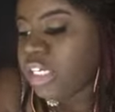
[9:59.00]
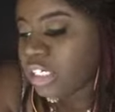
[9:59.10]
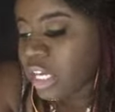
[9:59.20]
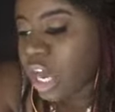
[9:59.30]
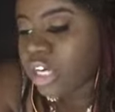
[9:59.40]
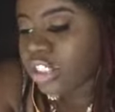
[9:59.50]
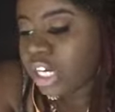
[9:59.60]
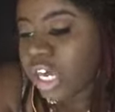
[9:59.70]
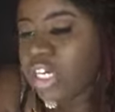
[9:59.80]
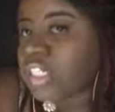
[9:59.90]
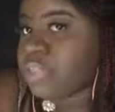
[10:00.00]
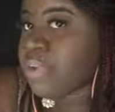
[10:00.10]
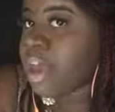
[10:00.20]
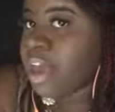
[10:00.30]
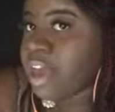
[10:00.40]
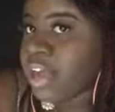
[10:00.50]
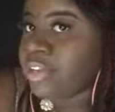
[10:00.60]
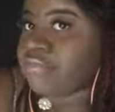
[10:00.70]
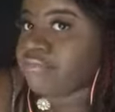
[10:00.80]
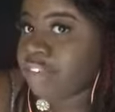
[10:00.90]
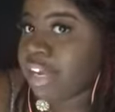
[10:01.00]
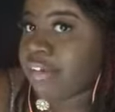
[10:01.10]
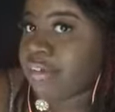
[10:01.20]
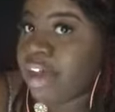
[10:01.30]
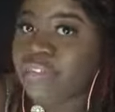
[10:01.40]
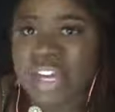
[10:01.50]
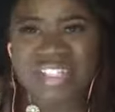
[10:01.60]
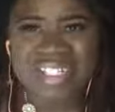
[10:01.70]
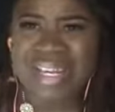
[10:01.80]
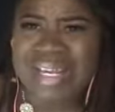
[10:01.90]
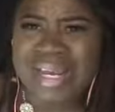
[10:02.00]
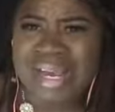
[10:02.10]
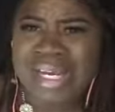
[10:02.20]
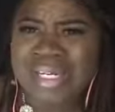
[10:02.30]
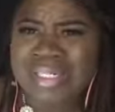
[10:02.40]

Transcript: is bad now. Have y'all seen her?